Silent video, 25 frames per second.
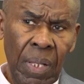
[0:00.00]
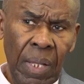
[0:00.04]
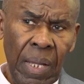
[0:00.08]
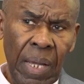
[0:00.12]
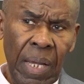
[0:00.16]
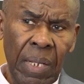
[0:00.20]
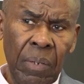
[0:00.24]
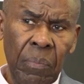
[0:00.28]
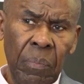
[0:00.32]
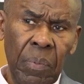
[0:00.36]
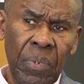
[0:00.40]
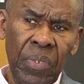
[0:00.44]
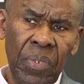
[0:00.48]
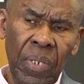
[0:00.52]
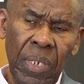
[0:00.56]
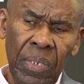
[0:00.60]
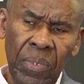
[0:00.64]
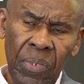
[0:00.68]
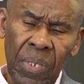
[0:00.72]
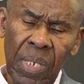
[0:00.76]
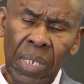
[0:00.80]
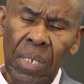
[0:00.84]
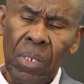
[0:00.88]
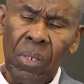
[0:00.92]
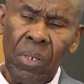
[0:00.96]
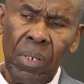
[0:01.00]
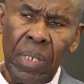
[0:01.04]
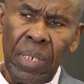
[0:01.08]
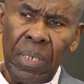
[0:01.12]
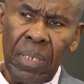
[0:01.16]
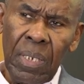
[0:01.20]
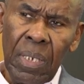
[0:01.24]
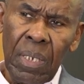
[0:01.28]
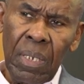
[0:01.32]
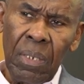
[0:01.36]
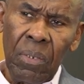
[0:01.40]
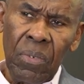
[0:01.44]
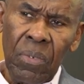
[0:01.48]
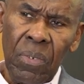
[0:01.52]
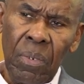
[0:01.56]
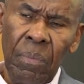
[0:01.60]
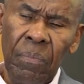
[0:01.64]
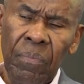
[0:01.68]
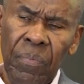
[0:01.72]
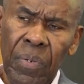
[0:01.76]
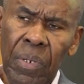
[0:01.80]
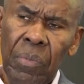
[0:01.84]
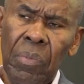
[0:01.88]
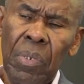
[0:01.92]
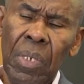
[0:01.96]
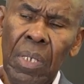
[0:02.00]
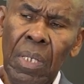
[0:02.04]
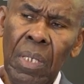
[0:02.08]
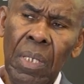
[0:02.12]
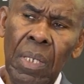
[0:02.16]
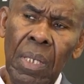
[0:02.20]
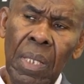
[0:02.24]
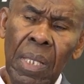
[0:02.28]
and was articulating some very